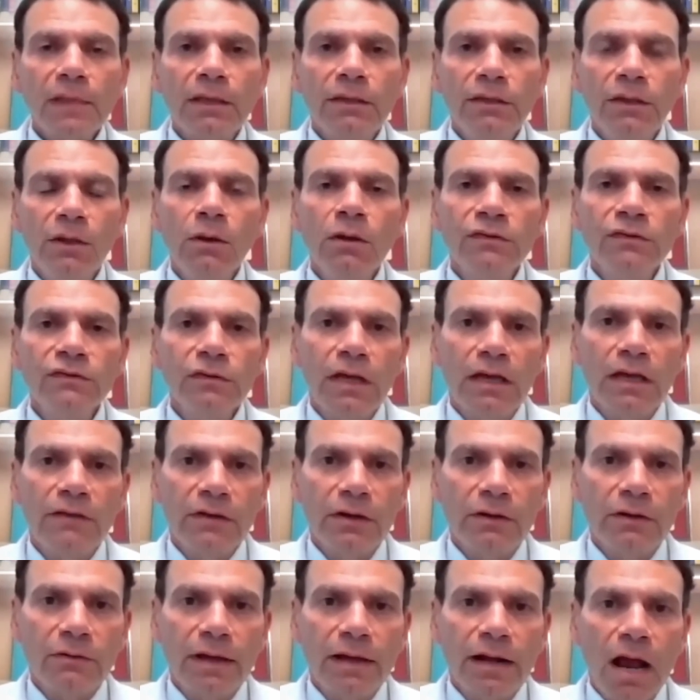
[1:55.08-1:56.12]
you also have a
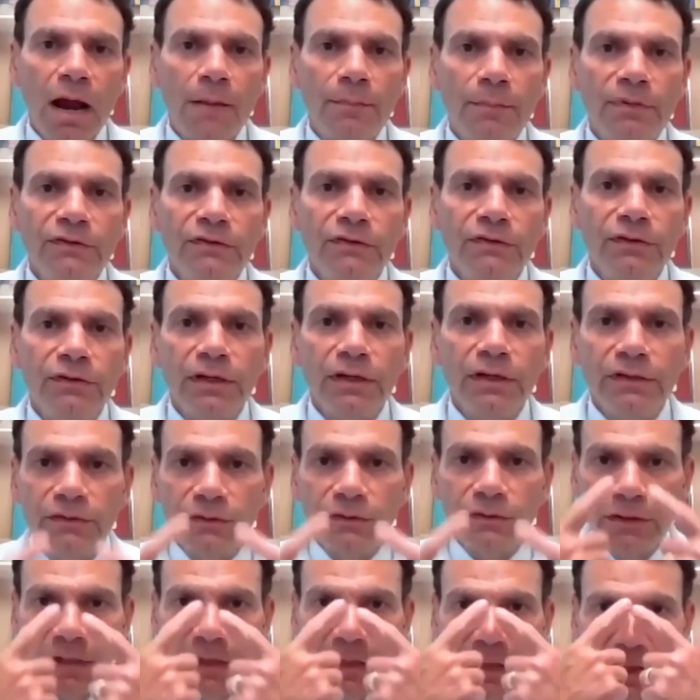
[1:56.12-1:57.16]
great opportunity
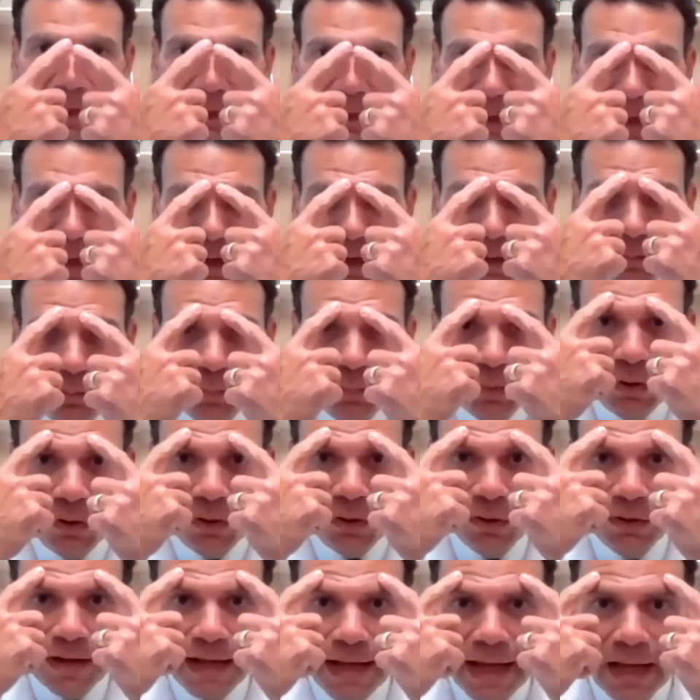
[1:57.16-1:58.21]
to kind of
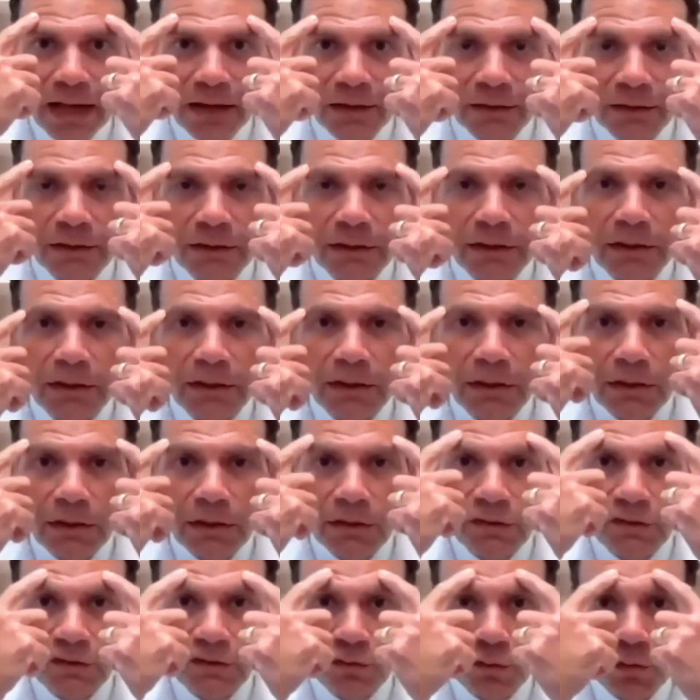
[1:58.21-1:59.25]
burr down
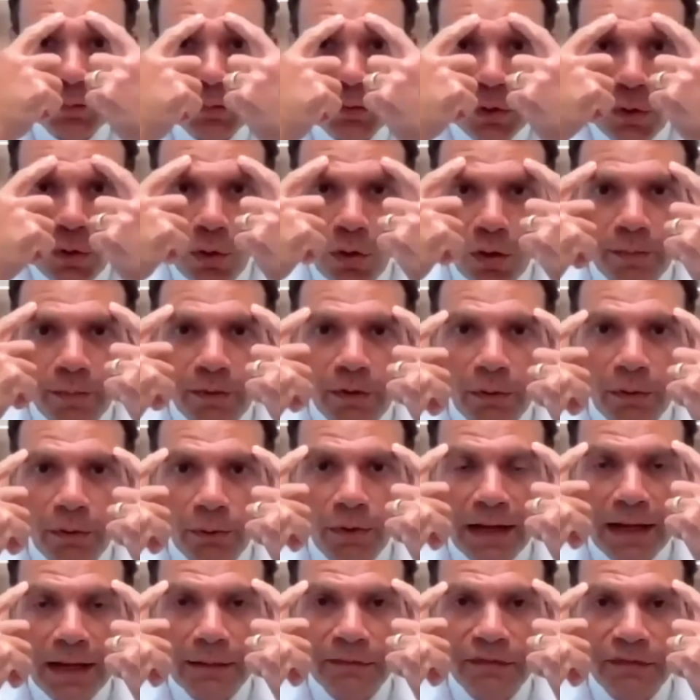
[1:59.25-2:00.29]
the orbital
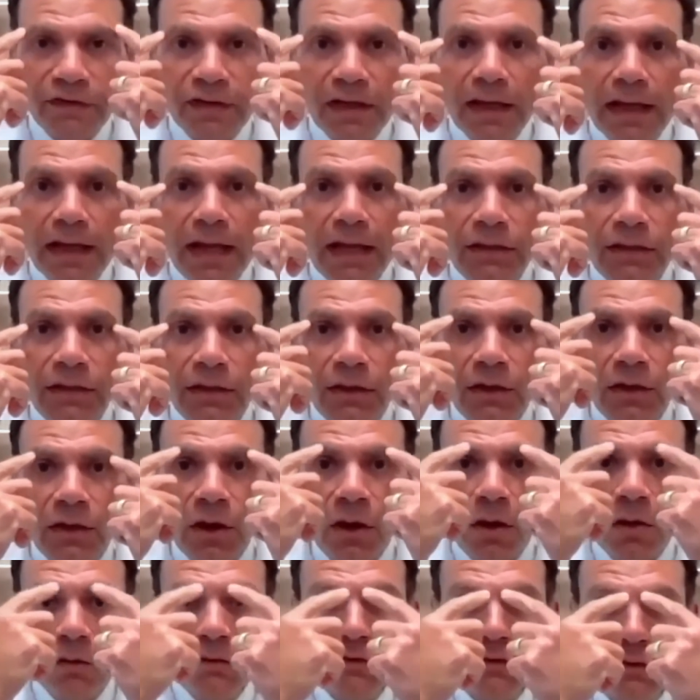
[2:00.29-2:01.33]
rims, and you could
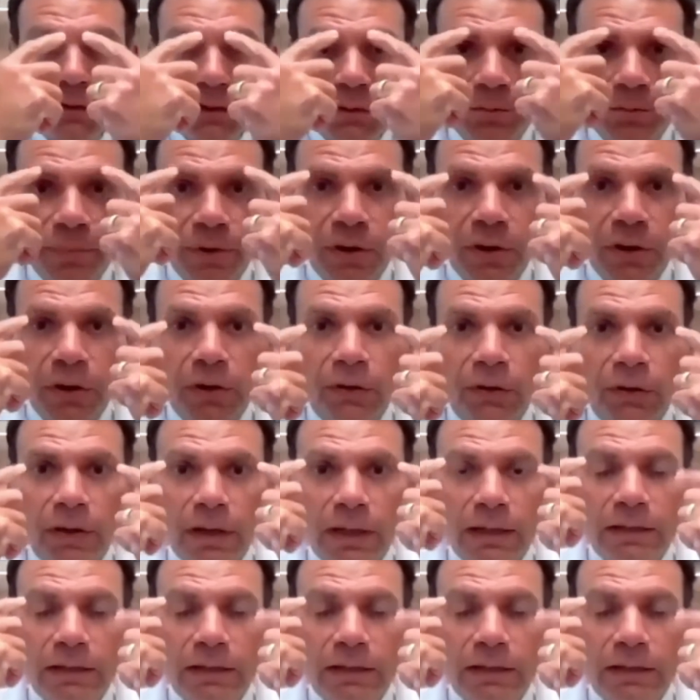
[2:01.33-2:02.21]
also burr